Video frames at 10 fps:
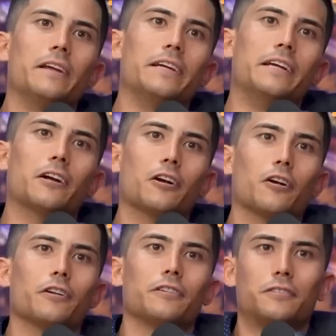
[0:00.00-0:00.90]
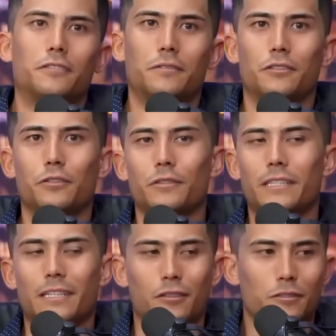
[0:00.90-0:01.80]
year to two
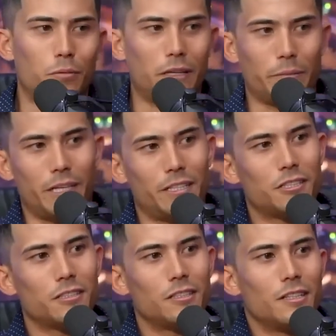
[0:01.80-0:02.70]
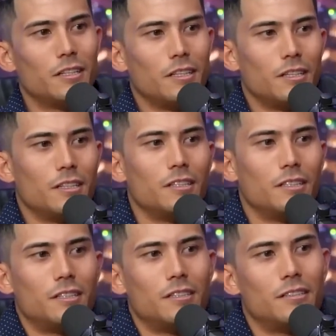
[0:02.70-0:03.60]
years pretty yeah. much. Yeah.
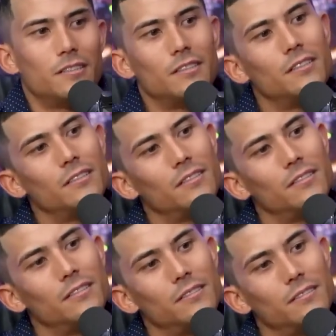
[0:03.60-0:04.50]
So, I mean,